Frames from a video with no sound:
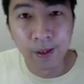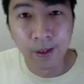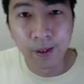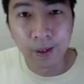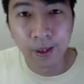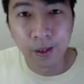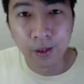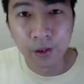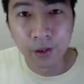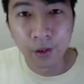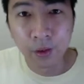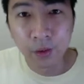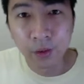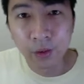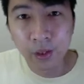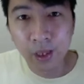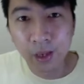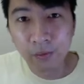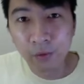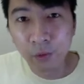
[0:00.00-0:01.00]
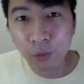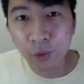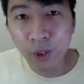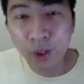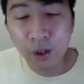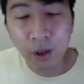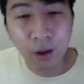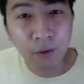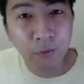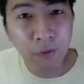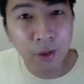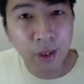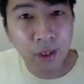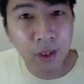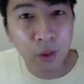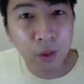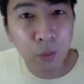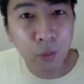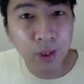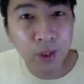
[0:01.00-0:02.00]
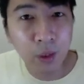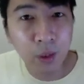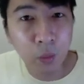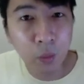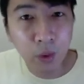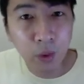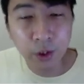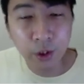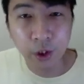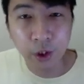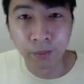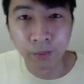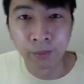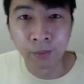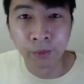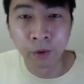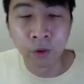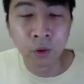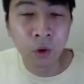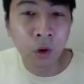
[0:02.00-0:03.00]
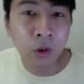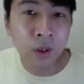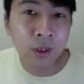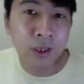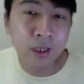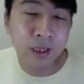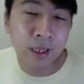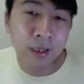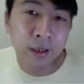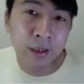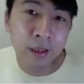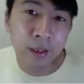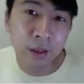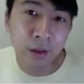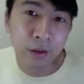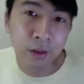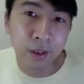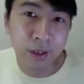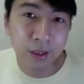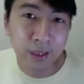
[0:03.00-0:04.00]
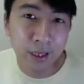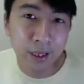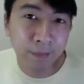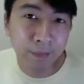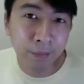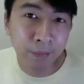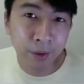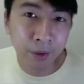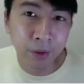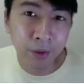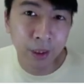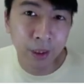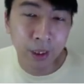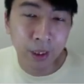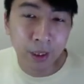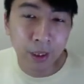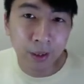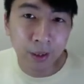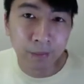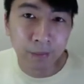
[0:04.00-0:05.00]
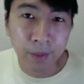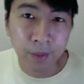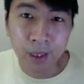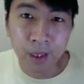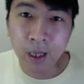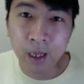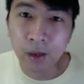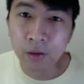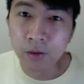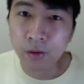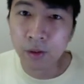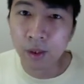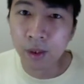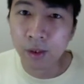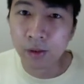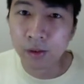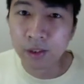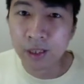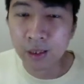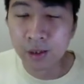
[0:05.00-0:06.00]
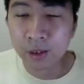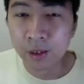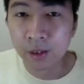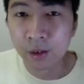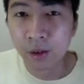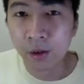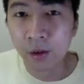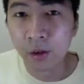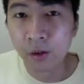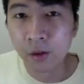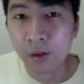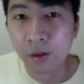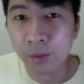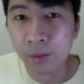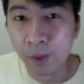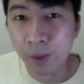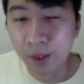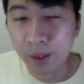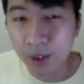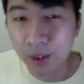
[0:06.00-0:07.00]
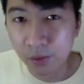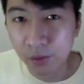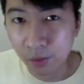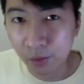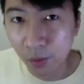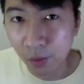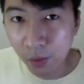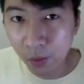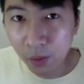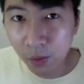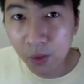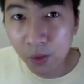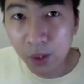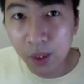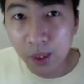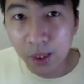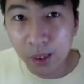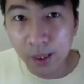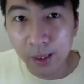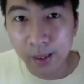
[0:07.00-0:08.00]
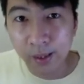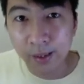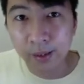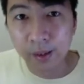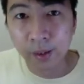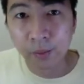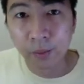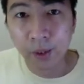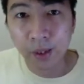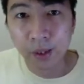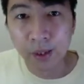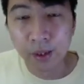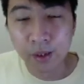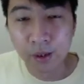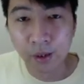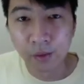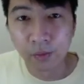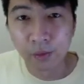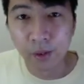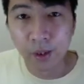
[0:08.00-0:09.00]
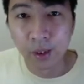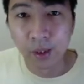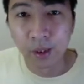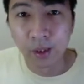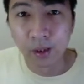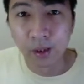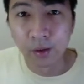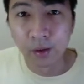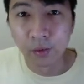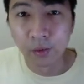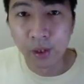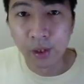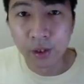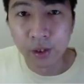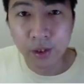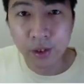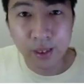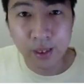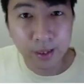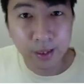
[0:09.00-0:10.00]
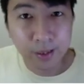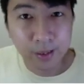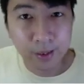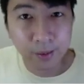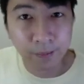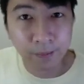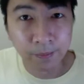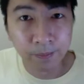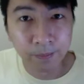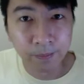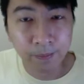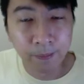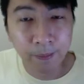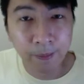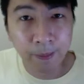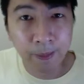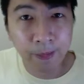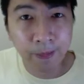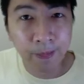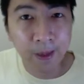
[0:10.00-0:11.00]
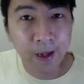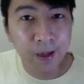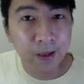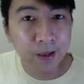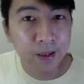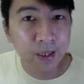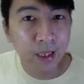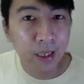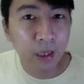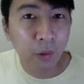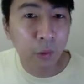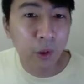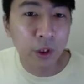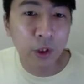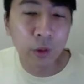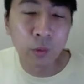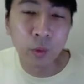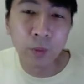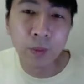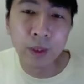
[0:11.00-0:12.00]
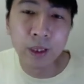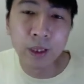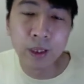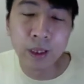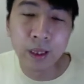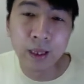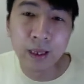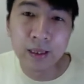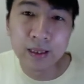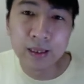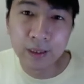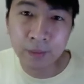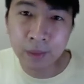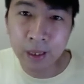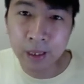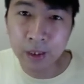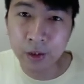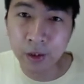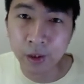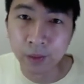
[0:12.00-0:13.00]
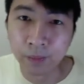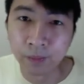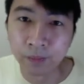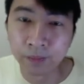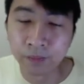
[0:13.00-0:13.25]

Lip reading: And so they have to reconfigure the way they worship, no longer centered on the temple, but now centered on the practice of the law and the practice of religious custom. Then the second question would be assimilation.